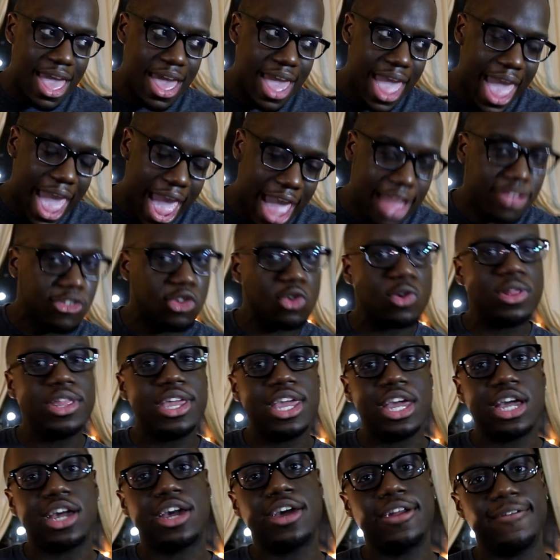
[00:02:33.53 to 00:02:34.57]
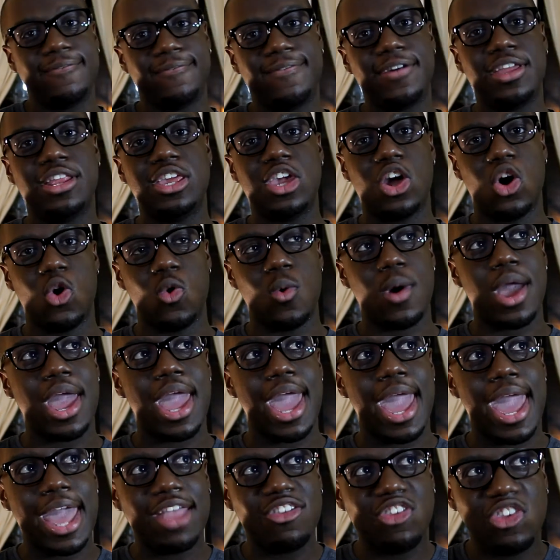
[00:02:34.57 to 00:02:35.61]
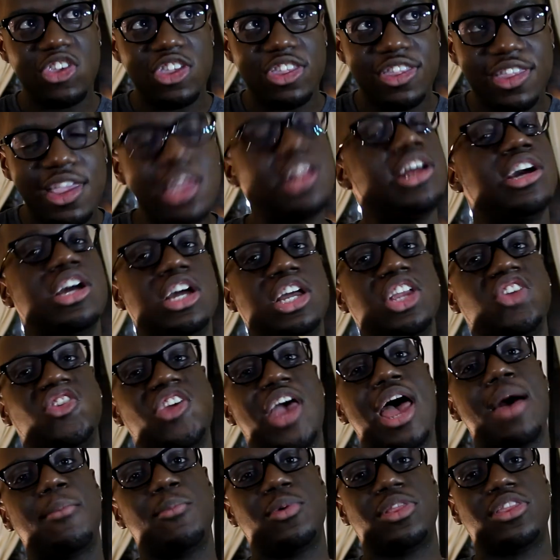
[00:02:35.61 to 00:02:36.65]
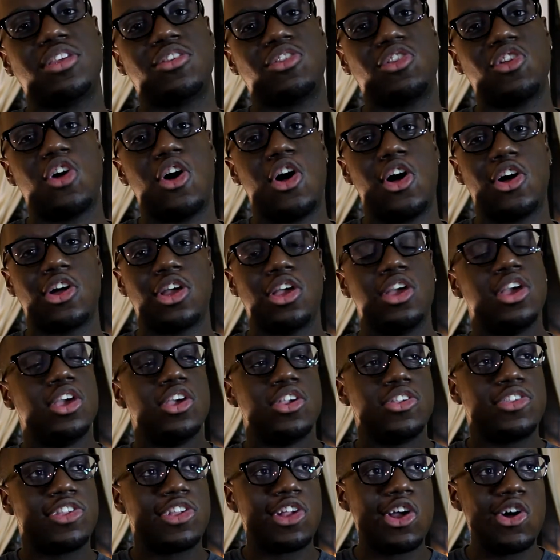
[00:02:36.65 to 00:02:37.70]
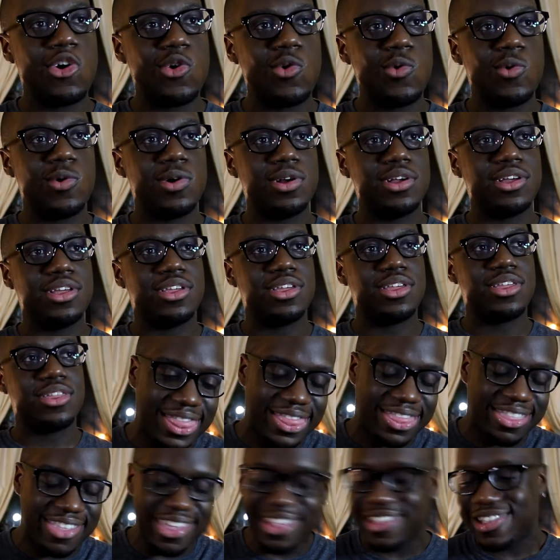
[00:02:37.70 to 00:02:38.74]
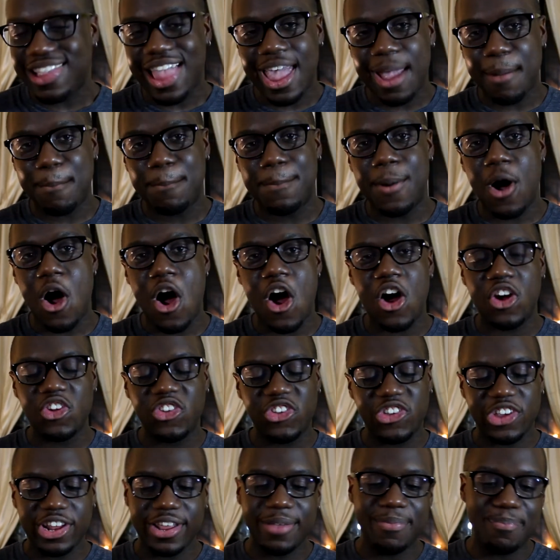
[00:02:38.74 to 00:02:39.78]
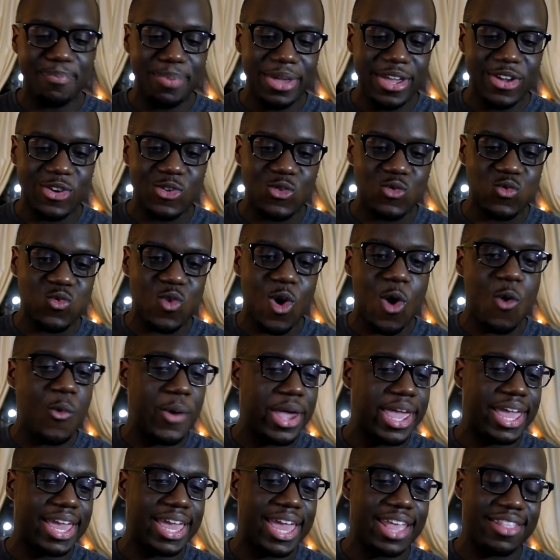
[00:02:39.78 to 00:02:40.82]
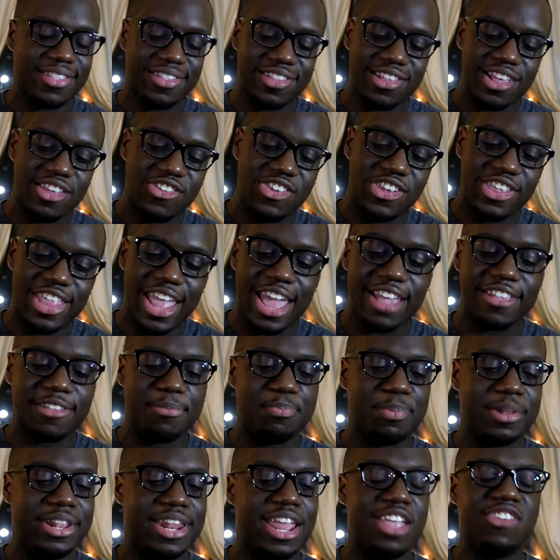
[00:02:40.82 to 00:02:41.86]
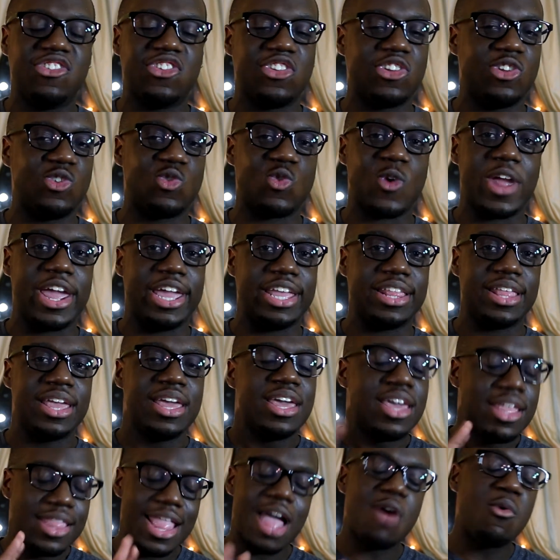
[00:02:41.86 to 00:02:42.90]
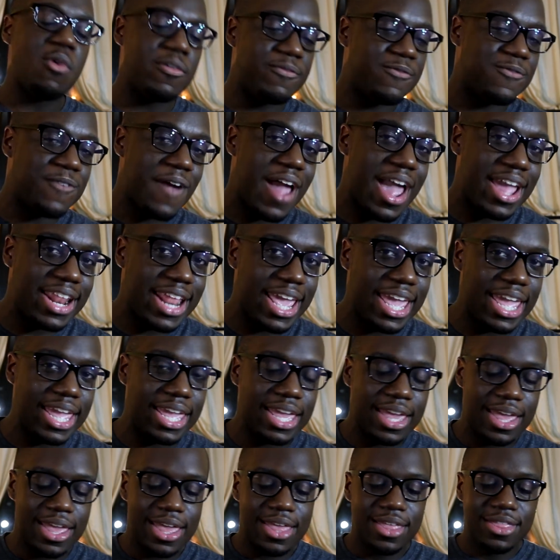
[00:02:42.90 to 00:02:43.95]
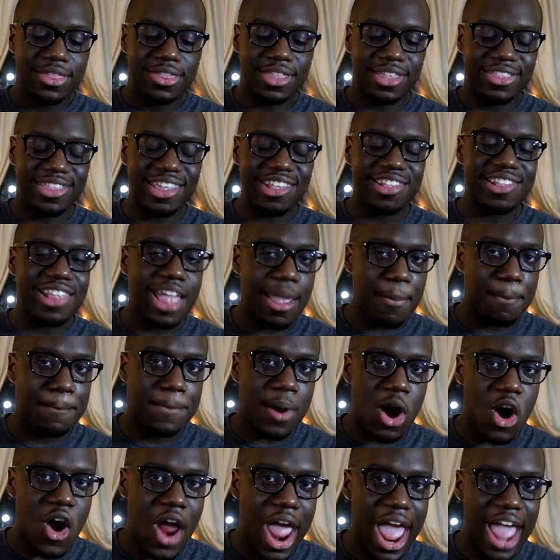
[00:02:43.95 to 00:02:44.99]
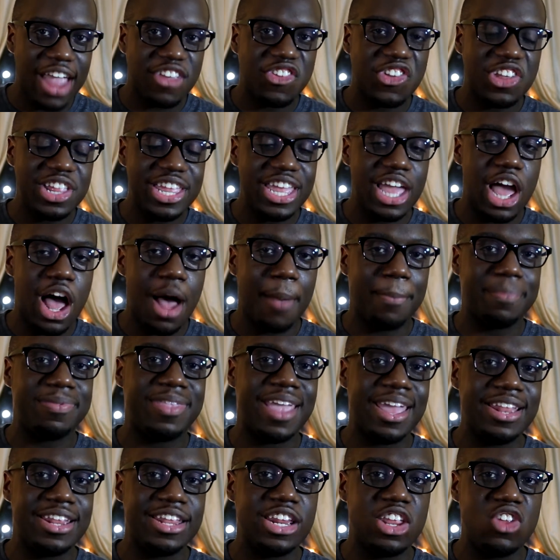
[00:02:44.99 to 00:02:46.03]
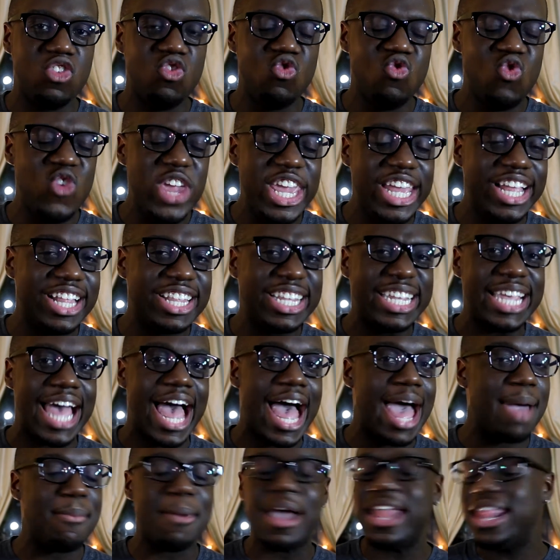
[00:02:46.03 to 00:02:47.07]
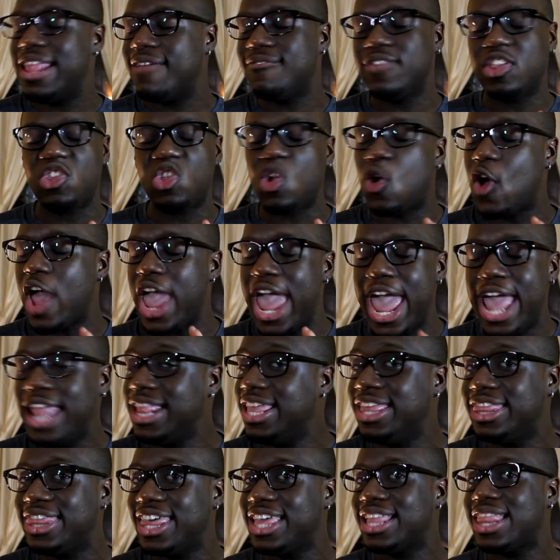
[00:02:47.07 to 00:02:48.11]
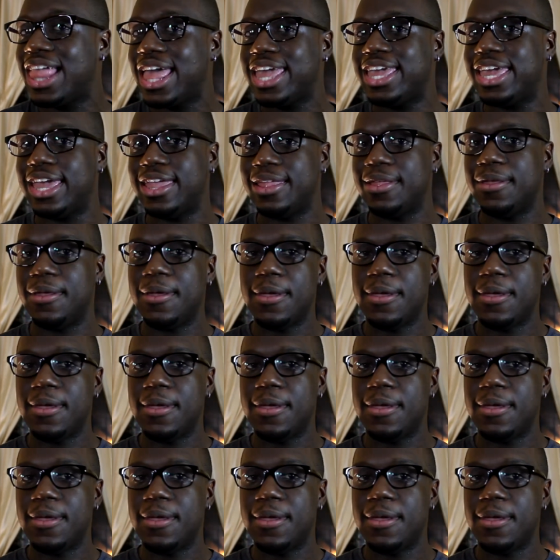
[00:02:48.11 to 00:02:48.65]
actually a good video, and she did a good job with the song. So, dislike bar shouldn't be growing at such an exponential rate. Now on Friday, the dislike bar actually updated in real time. I never saw anything like it.